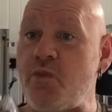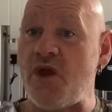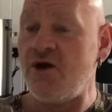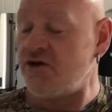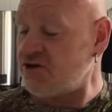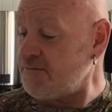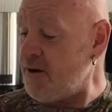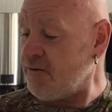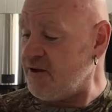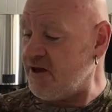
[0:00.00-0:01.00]
You can
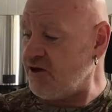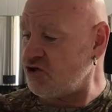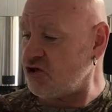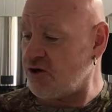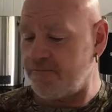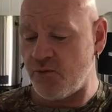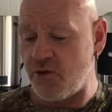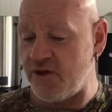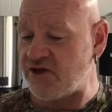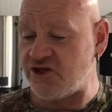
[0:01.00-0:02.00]
smell the yeast. You can,
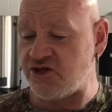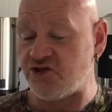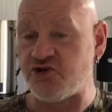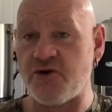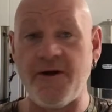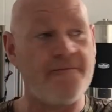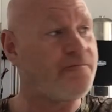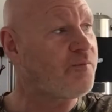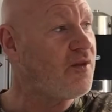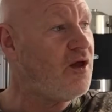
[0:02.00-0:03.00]
well, that's just a treat.
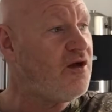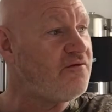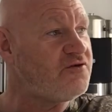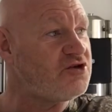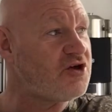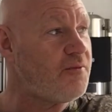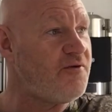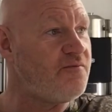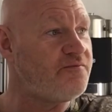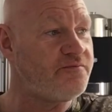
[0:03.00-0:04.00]
Just
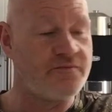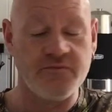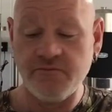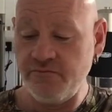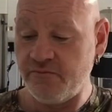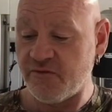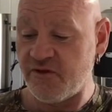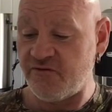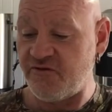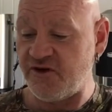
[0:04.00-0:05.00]

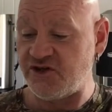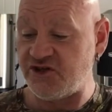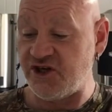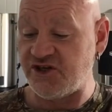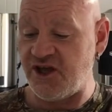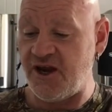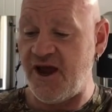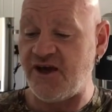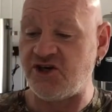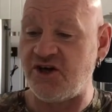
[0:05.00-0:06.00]
finished a
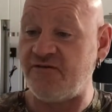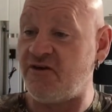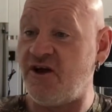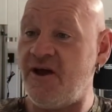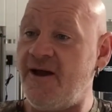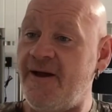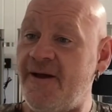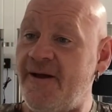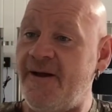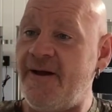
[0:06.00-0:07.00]
16-hour shift,
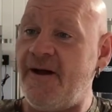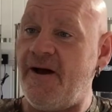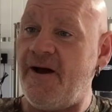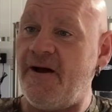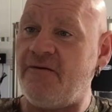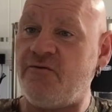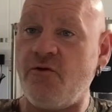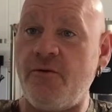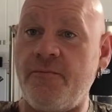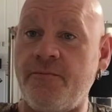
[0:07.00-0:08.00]
and I thought,